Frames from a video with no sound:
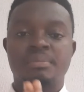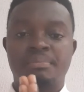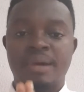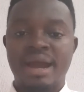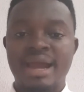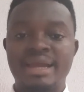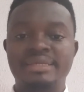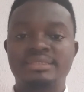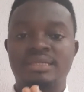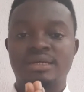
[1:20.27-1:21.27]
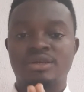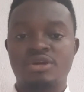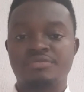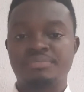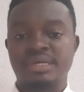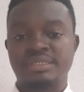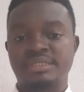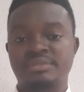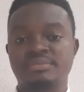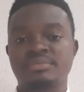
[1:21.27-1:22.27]
by the
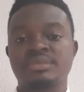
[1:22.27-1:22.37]
government.